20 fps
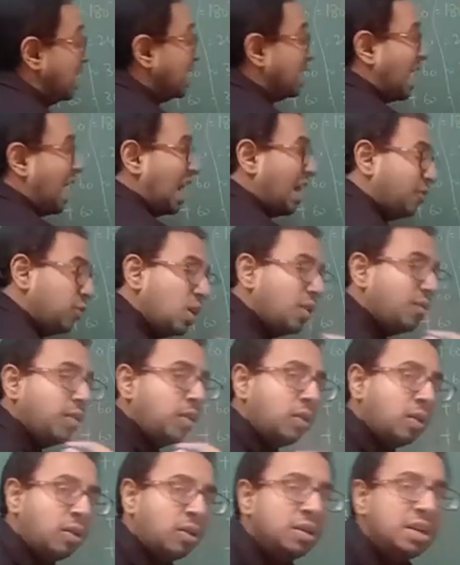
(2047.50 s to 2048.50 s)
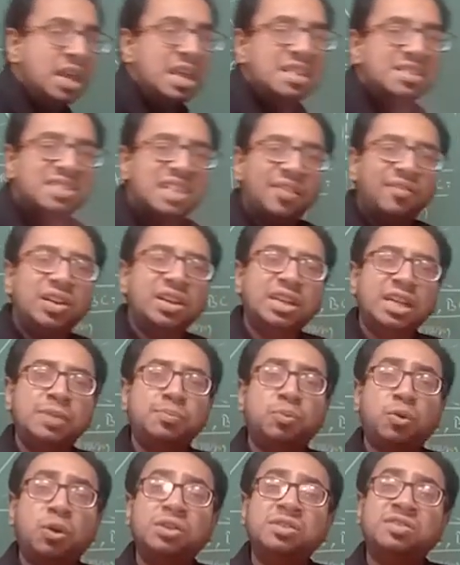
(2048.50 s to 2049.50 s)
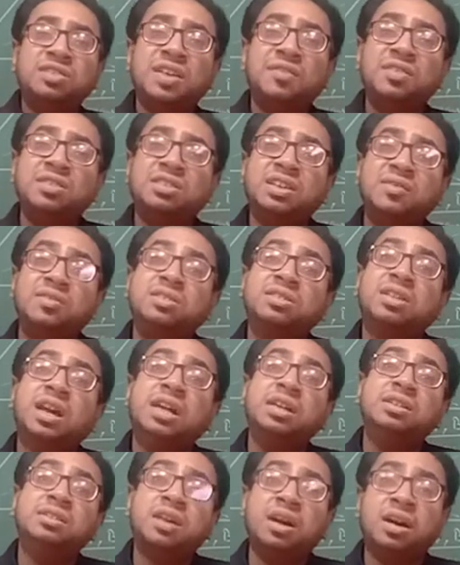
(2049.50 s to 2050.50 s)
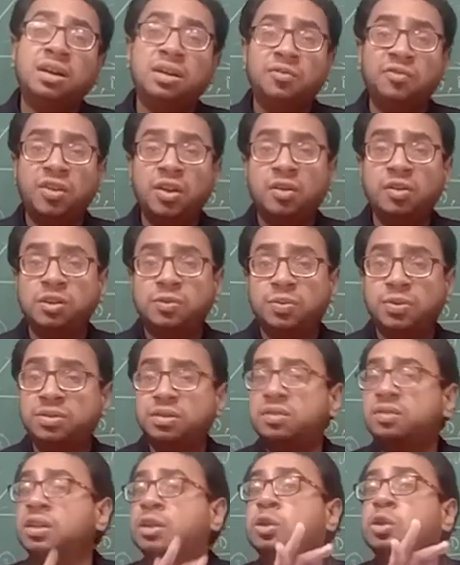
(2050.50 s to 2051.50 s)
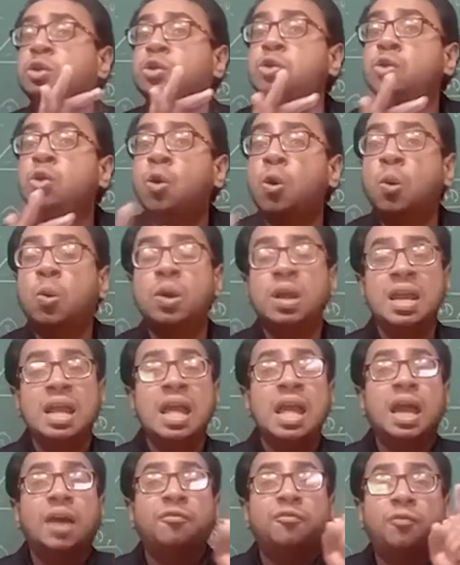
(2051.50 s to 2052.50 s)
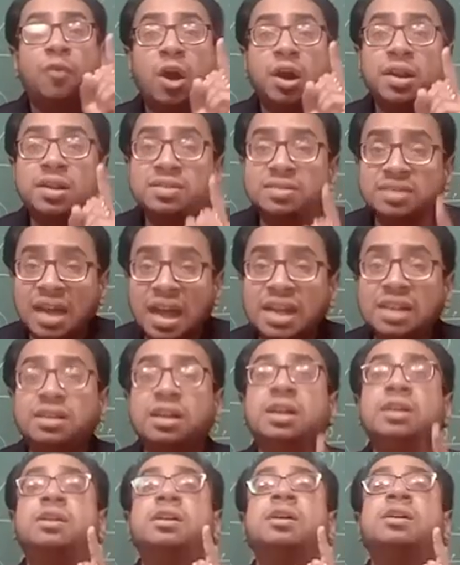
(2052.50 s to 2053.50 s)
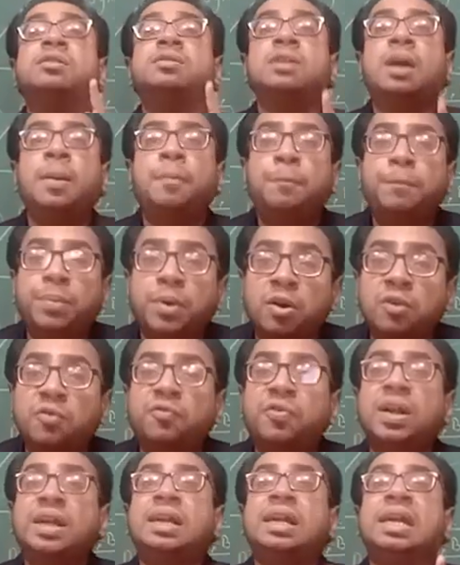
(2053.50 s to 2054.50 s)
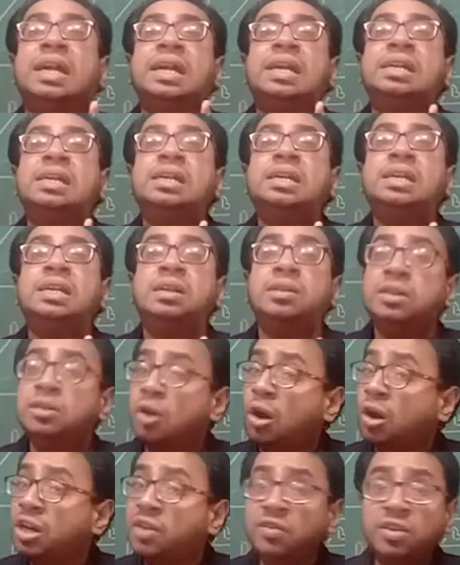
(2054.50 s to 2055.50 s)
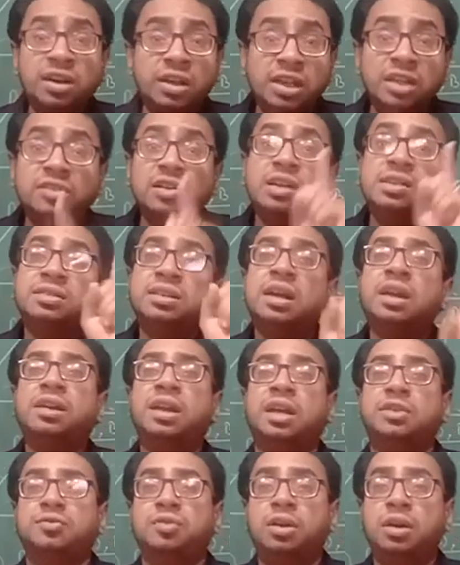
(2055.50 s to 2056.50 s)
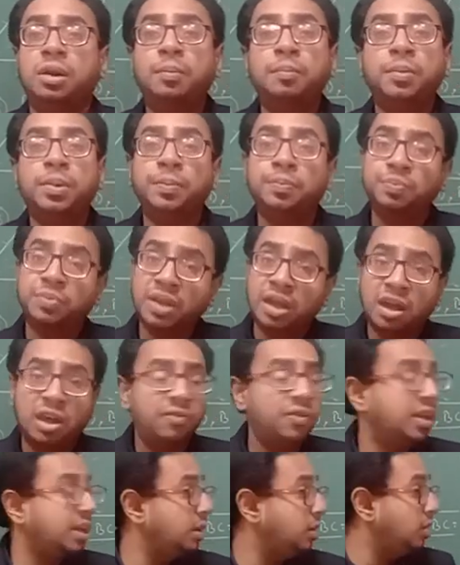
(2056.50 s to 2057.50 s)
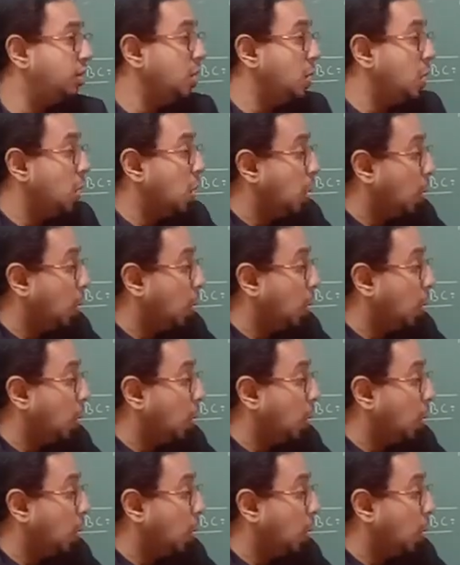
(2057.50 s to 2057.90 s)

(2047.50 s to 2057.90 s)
Have you ever heard 17.77 sides a figure is possessing? No. For a side, it is a perfect, not even integer, I will say a natural number. Are we clear?